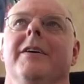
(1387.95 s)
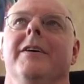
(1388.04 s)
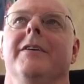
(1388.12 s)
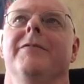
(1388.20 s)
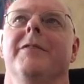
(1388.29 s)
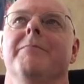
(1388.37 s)

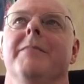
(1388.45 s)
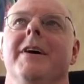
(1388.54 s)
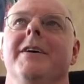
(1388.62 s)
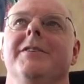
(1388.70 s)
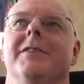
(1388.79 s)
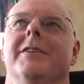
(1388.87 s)
If a
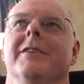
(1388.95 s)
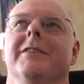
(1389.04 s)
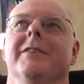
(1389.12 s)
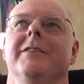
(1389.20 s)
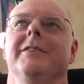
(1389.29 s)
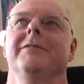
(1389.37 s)

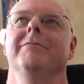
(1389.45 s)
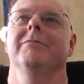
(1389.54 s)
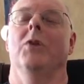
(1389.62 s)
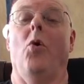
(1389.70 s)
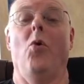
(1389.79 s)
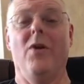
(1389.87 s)
masculine,
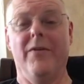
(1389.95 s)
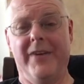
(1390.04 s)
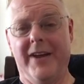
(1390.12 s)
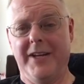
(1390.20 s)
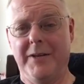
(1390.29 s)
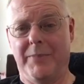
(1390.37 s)
or if
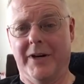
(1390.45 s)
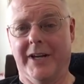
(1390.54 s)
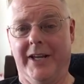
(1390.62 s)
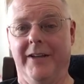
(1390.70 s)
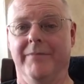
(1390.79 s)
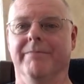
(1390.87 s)

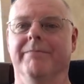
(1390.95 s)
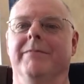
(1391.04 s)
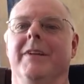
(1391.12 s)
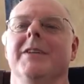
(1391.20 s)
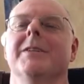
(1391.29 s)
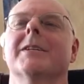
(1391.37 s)
anybody,
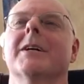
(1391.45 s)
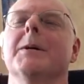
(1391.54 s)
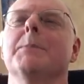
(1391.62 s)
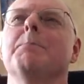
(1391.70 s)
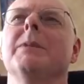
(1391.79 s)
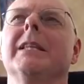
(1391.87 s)
is
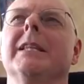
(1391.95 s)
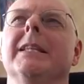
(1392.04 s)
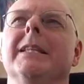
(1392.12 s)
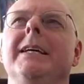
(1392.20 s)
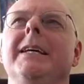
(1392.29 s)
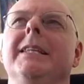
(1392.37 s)

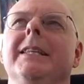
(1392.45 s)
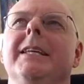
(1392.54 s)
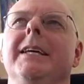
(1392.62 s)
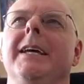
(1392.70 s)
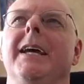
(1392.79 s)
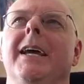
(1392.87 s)

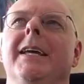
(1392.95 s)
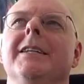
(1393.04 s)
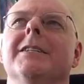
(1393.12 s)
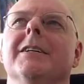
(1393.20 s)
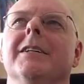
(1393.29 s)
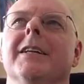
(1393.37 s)
completely
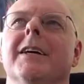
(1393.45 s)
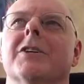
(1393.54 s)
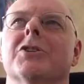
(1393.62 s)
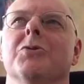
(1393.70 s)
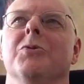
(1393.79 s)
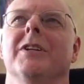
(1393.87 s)

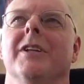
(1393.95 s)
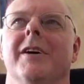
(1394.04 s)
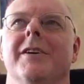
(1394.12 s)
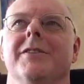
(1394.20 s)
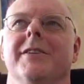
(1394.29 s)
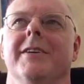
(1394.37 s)

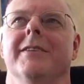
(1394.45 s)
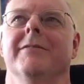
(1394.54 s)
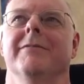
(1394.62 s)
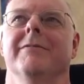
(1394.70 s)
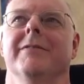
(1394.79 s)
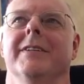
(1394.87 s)
intellectualizing
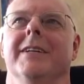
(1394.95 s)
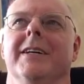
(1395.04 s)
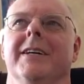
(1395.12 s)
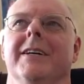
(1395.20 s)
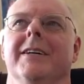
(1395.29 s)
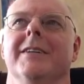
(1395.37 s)

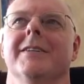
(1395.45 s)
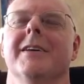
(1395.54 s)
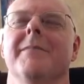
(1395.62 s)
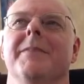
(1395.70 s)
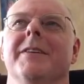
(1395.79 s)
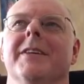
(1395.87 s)

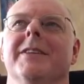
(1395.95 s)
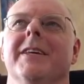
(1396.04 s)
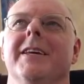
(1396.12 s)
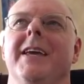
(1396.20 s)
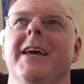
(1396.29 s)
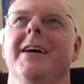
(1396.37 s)
something that
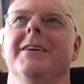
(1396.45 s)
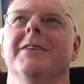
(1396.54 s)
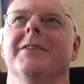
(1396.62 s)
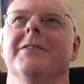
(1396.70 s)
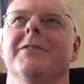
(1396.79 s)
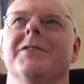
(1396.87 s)
they can't
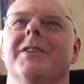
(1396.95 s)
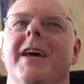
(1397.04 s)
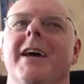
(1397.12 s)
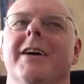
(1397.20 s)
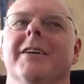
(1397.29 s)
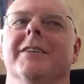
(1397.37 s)

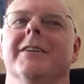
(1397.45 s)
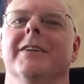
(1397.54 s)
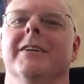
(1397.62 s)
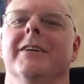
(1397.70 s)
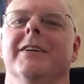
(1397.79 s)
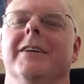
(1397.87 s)
understand,
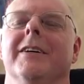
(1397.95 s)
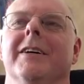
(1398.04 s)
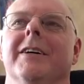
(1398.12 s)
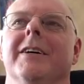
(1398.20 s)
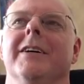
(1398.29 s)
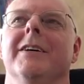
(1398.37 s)

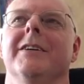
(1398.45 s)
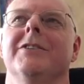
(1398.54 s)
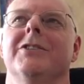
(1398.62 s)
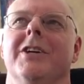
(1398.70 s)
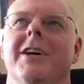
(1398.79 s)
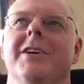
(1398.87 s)

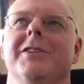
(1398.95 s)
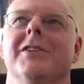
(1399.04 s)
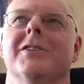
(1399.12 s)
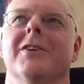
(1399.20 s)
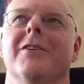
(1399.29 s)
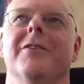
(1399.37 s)

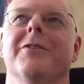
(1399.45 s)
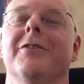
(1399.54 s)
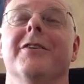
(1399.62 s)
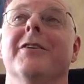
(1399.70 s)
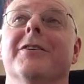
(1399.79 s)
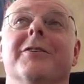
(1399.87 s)
chances are they're
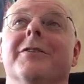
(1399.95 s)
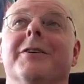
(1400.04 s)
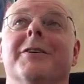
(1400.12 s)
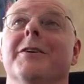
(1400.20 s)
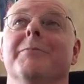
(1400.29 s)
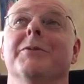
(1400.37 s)
not going to
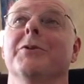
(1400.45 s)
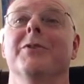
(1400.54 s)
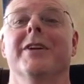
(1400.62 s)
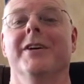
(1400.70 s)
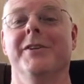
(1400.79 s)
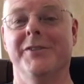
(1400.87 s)
come to
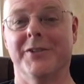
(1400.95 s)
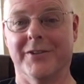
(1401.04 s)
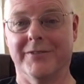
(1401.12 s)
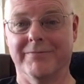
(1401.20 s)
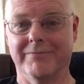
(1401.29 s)
an answer.